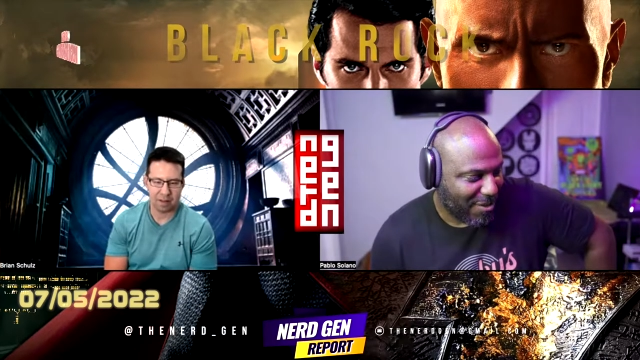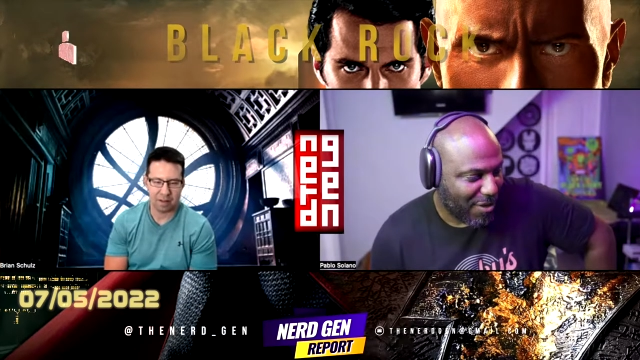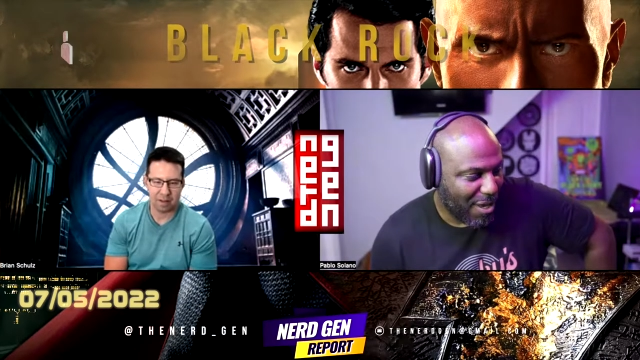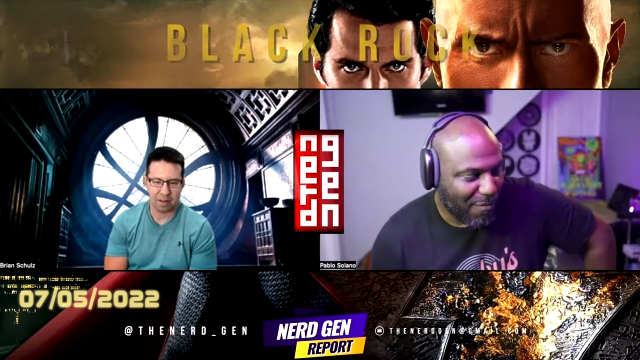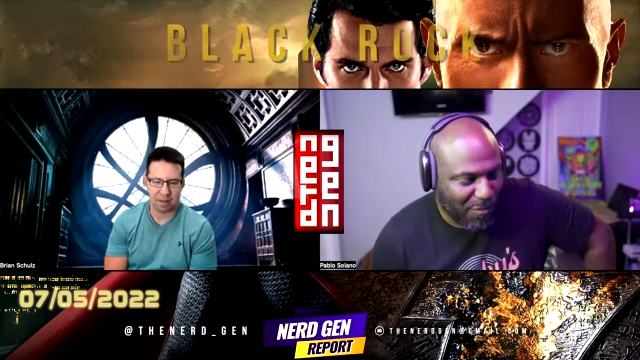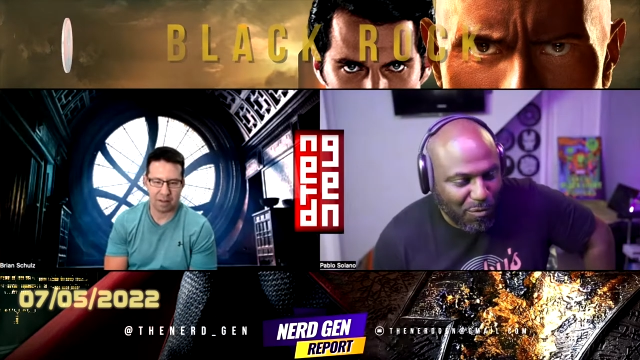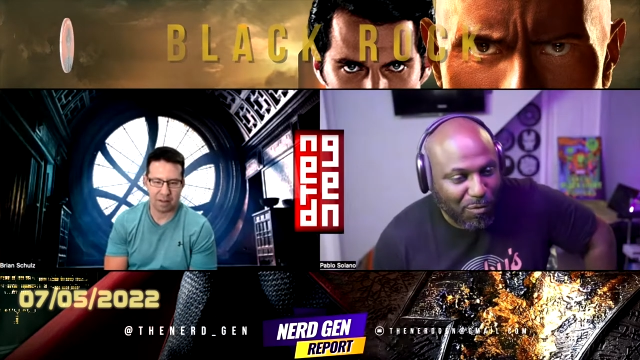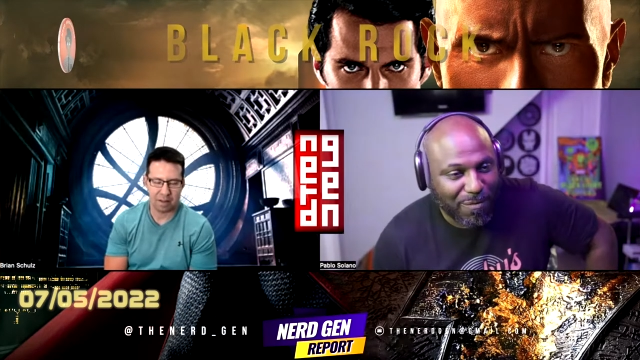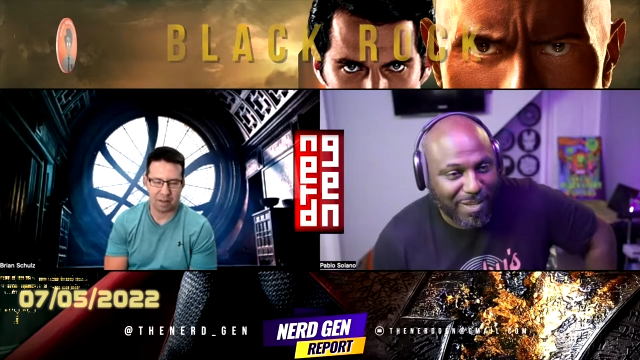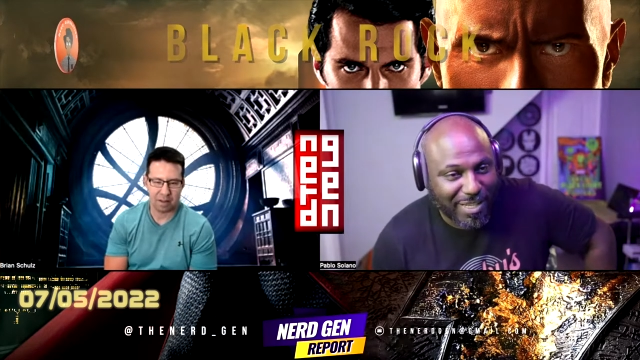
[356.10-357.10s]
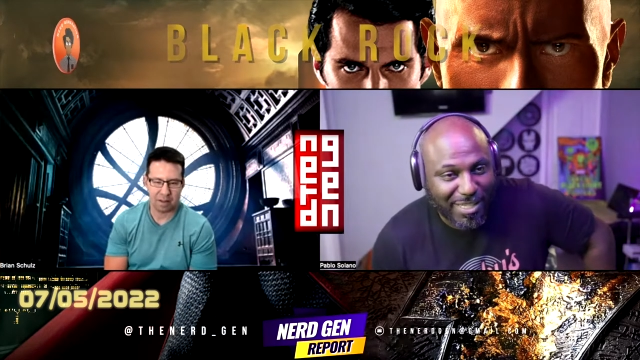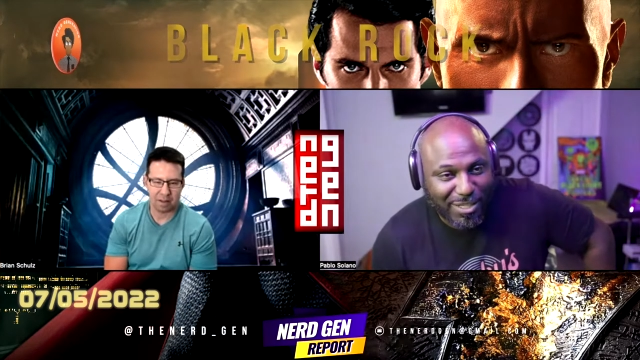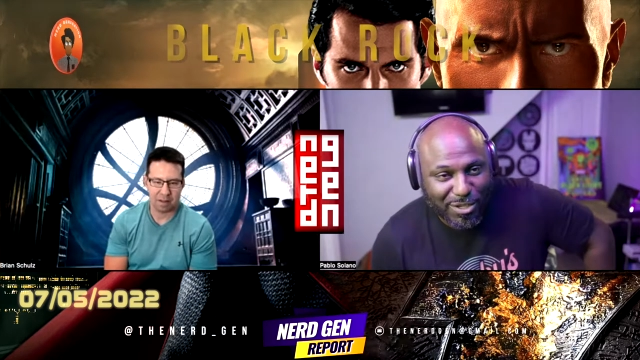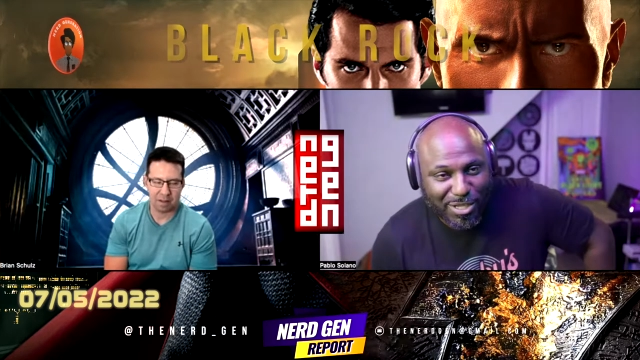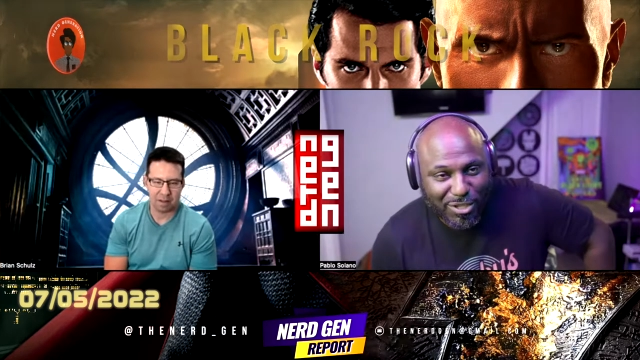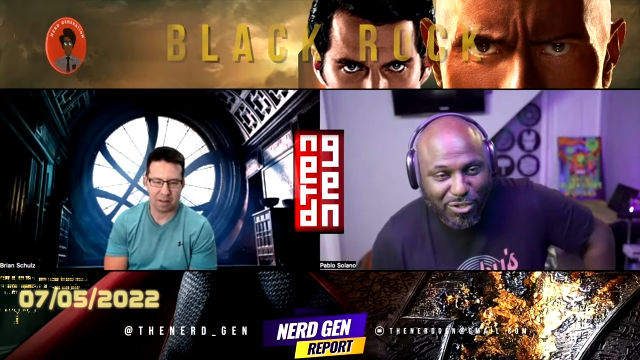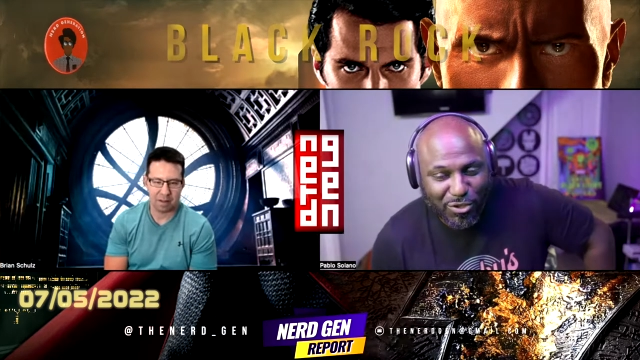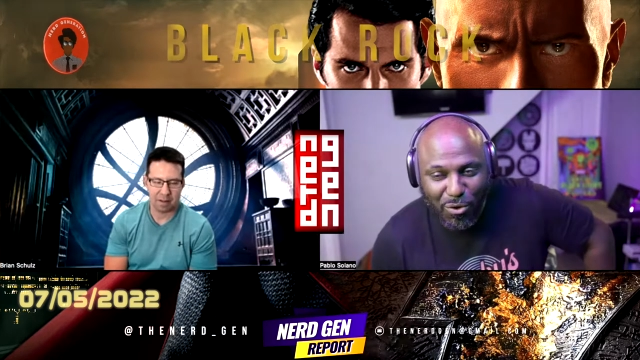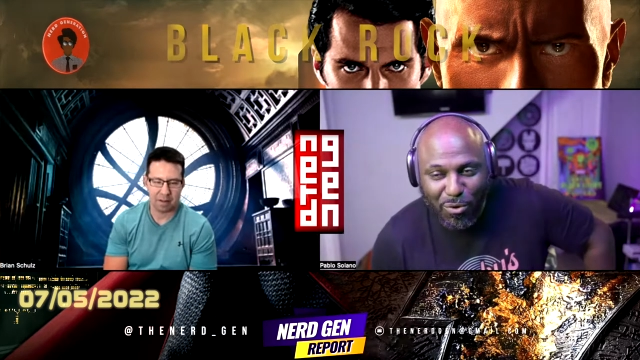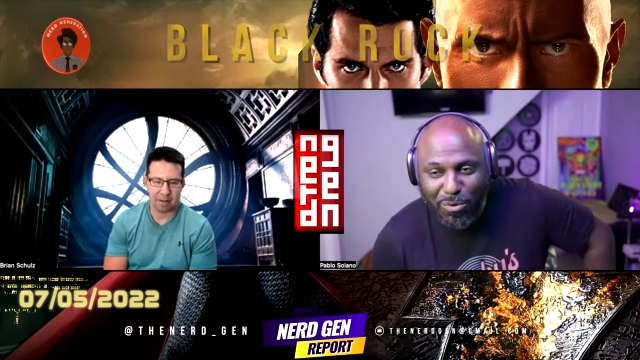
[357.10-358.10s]
Speaker 1: If you've listened to this
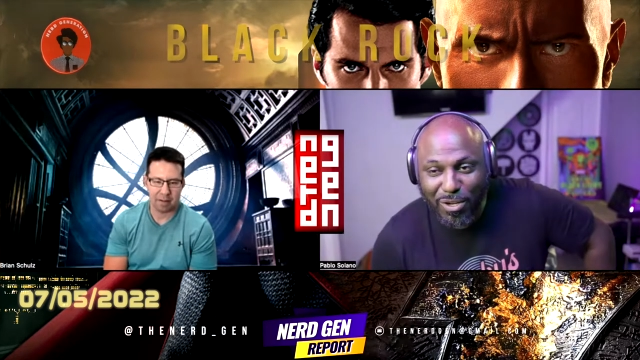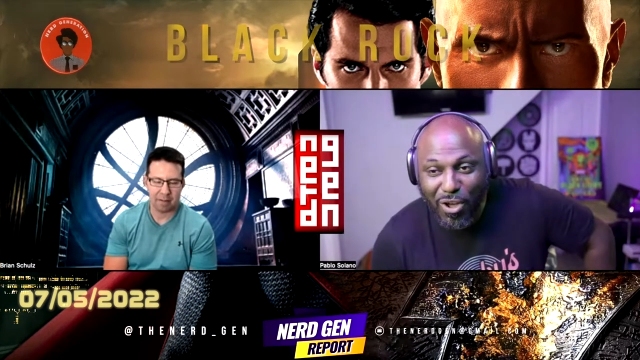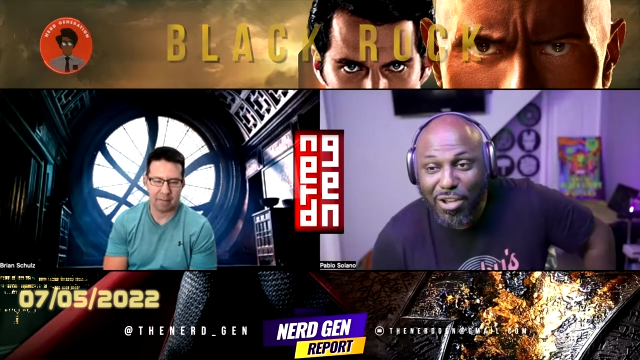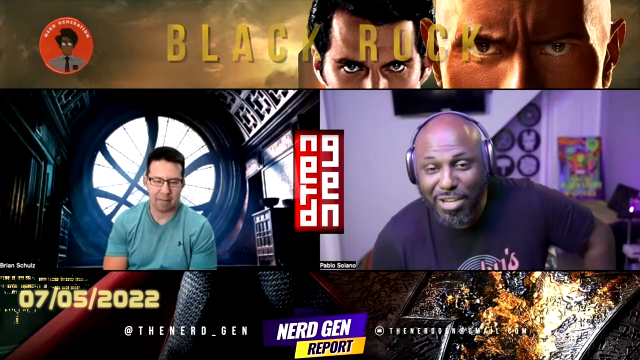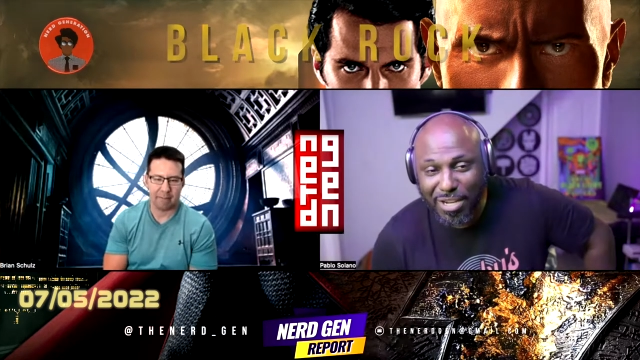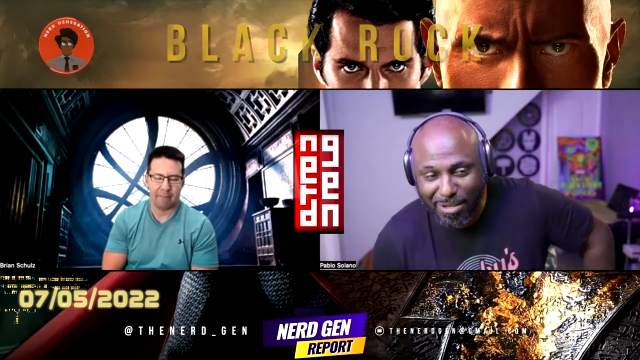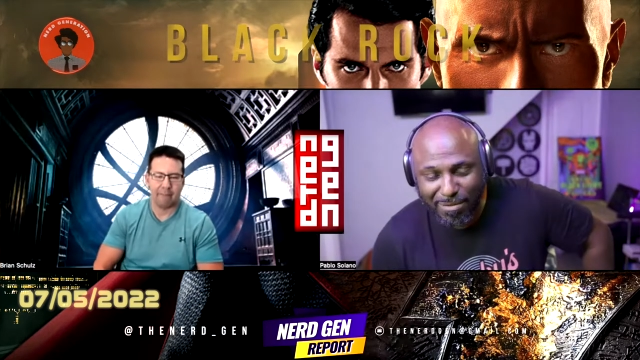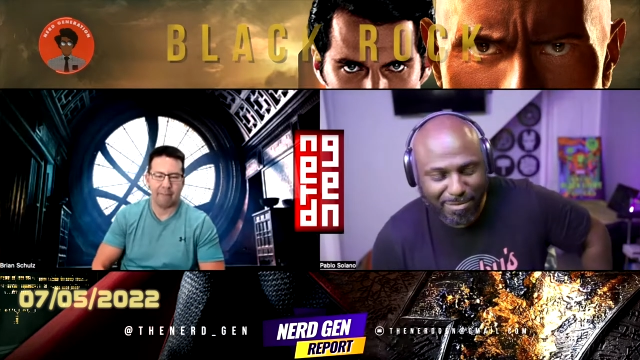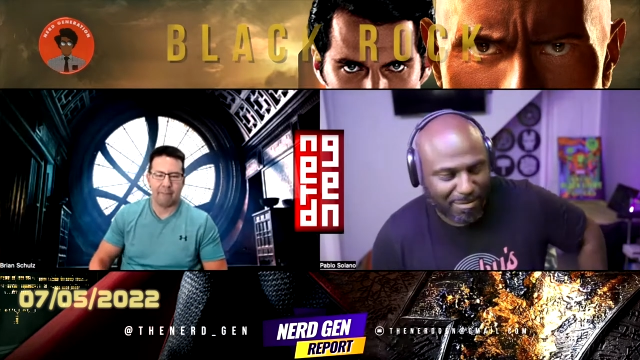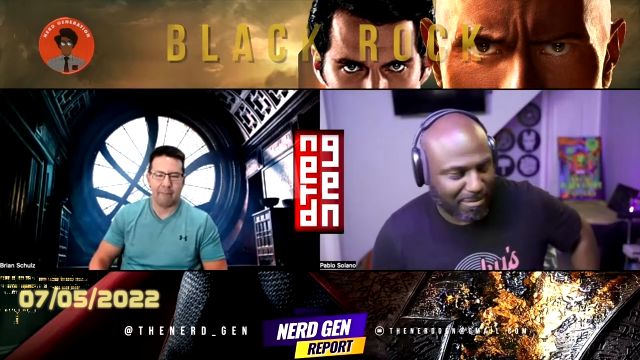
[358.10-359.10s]
show long enough,